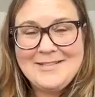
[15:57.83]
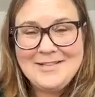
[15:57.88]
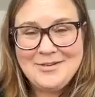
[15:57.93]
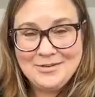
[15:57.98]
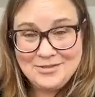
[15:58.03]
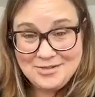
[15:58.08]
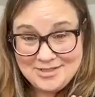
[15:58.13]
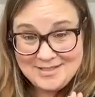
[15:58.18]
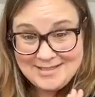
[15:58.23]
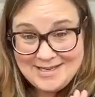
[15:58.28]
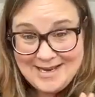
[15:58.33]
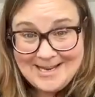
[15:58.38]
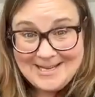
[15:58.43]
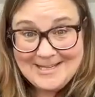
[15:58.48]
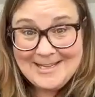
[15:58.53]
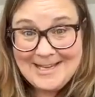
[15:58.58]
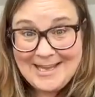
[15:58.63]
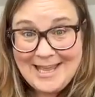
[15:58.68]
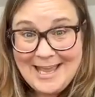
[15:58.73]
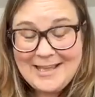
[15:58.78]
So you're just
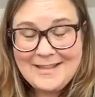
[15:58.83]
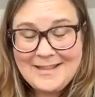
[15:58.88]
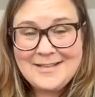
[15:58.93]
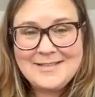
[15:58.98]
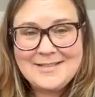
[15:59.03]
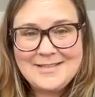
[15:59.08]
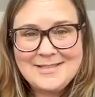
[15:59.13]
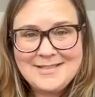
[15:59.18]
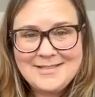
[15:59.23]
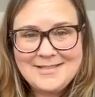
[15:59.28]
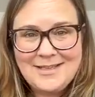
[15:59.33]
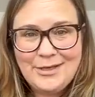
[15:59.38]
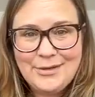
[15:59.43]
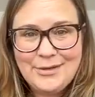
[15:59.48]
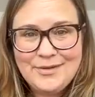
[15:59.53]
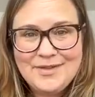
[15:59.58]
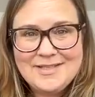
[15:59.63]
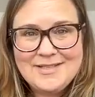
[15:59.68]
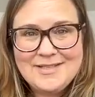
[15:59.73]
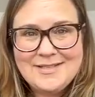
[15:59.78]
saying like, hey, this is, you
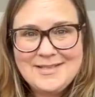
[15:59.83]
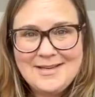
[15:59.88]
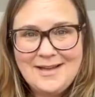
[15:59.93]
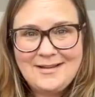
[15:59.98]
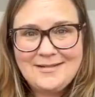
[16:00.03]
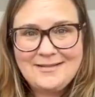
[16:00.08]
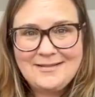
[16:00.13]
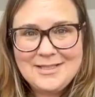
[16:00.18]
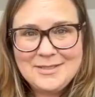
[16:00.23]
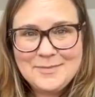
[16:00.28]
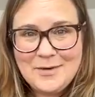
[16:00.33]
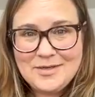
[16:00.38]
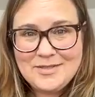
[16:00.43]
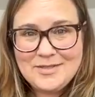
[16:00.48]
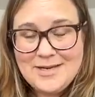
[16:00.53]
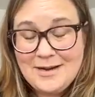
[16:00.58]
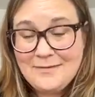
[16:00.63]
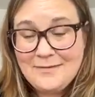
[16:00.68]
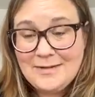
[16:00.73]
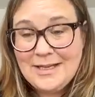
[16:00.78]
know, this
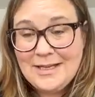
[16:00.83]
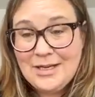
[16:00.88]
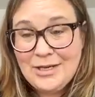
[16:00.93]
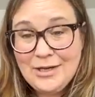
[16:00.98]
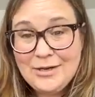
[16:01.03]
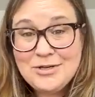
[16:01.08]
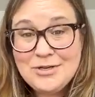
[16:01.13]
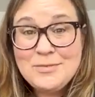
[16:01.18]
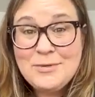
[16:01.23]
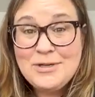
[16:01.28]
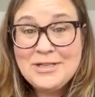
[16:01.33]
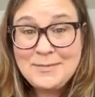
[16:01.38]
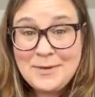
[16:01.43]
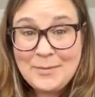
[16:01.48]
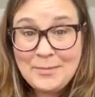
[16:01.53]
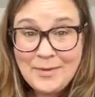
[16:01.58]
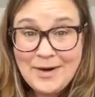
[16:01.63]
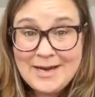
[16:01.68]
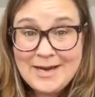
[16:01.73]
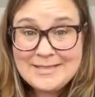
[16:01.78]
part's not really negotiable. It's
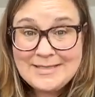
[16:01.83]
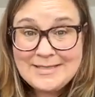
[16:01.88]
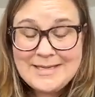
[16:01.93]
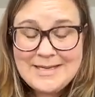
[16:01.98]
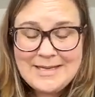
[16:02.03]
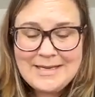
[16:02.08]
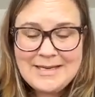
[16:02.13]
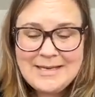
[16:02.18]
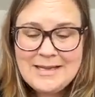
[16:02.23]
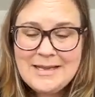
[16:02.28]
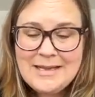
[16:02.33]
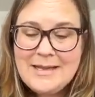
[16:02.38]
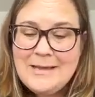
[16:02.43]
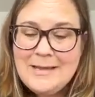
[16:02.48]
been priced in.